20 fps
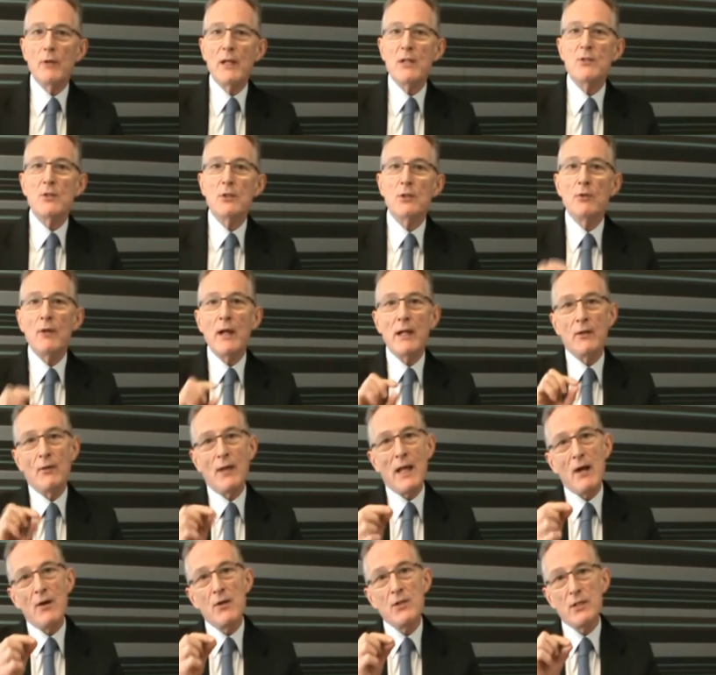greater
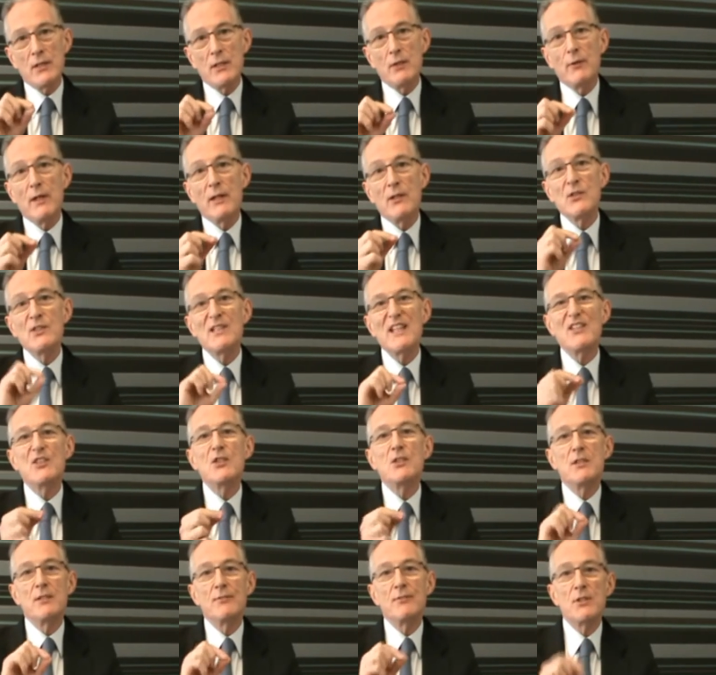granularity, greater
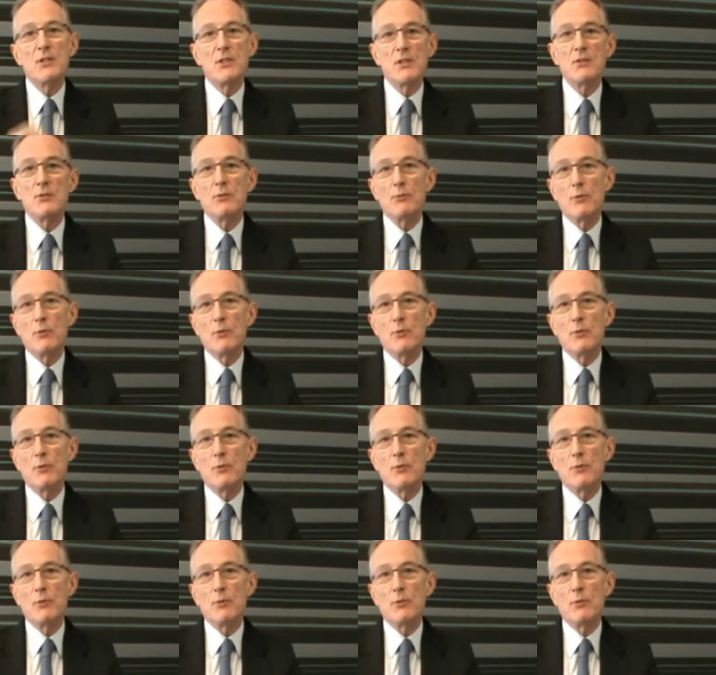sensitivity